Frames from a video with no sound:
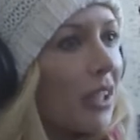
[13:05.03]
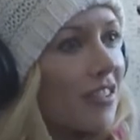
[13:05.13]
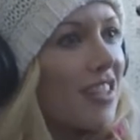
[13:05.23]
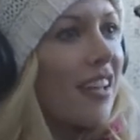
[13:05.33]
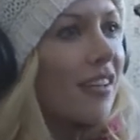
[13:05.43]

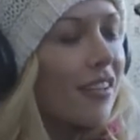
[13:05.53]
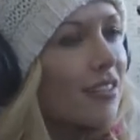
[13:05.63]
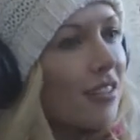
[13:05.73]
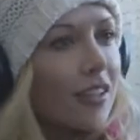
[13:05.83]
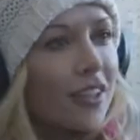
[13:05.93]
doesn't end
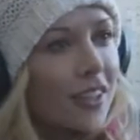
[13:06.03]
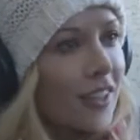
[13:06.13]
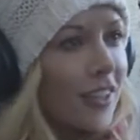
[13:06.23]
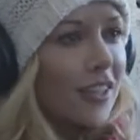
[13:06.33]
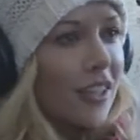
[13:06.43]
us, and
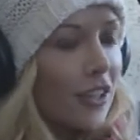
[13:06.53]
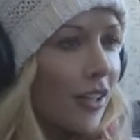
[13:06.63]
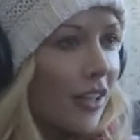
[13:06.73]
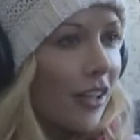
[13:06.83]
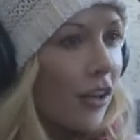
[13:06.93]

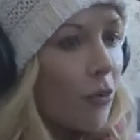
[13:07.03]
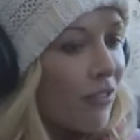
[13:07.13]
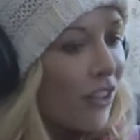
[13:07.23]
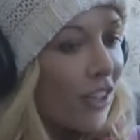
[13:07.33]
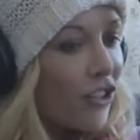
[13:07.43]
I hope
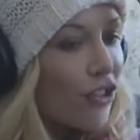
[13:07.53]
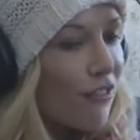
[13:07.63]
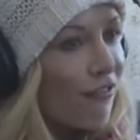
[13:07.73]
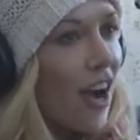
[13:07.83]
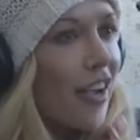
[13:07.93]
everything's
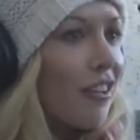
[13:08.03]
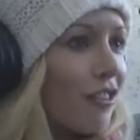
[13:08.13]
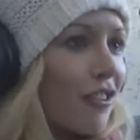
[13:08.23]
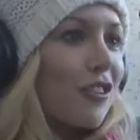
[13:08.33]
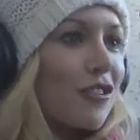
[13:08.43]
just fine
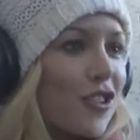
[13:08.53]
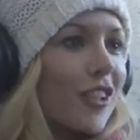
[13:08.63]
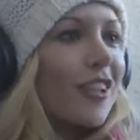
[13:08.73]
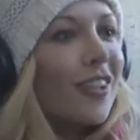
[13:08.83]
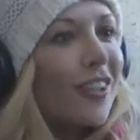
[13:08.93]
for the future.